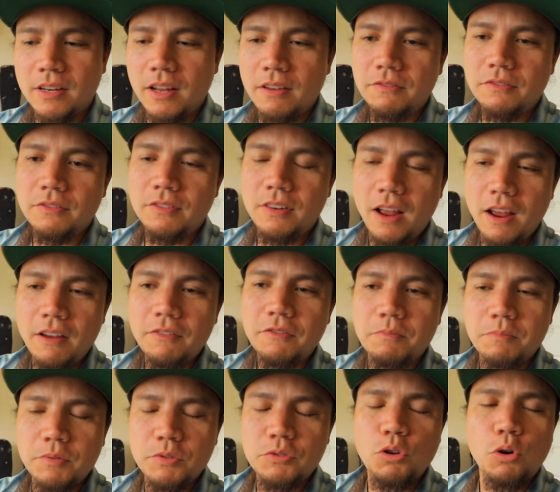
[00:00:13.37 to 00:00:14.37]
And I've
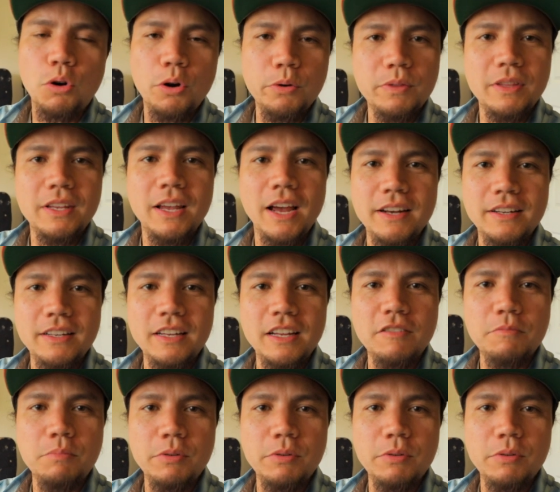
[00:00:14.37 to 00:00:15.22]
toyed with the idea